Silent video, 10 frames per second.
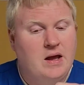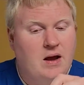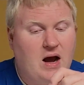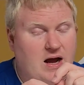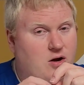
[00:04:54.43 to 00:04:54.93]

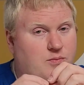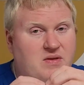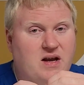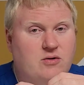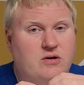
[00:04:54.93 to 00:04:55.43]
I open
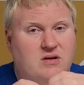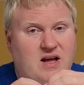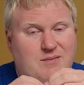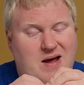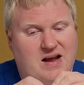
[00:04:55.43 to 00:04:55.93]
that oil gland
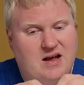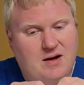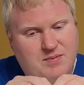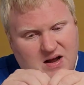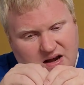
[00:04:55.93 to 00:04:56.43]
back
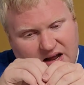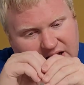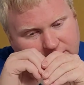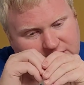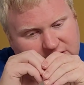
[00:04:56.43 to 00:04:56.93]
up and I
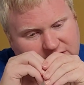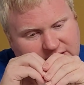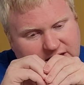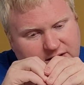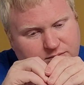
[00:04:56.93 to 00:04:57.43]
start to
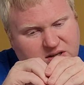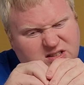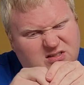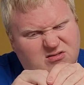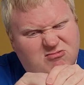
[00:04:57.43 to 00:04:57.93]
get a bunch of
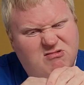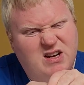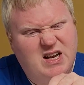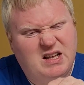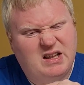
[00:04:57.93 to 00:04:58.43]

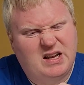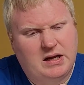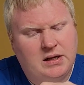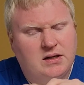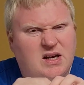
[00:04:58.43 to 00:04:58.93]
really
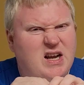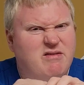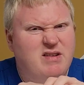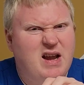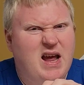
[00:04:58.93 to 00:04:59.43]
kind of
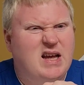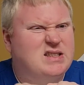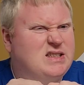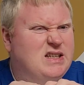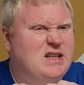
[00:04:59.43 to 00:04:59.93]

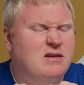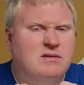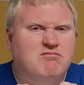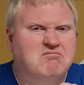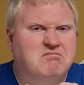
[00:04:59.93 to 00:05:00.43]
nasty
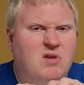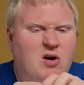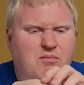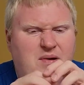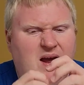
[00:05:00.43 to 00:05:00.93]

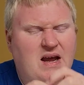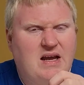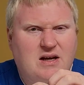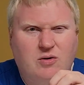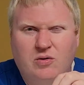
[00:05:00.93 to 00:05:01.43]

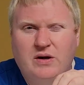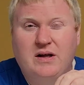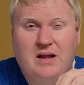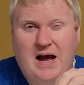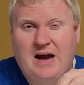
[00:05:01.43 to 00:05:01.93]
opaque
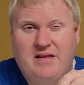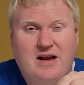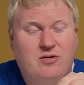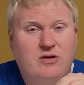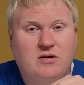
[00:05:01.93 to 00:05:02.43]
oil out of that
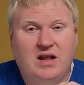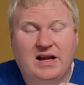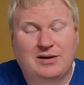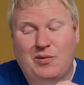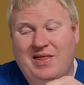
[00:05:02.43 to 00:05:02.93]
oil
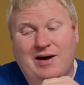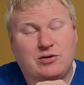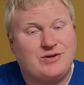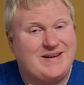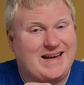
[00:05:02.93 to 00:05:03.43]
gland without
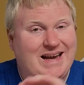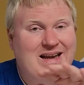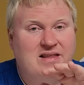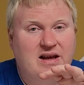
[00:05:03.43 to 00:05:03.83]
doing anything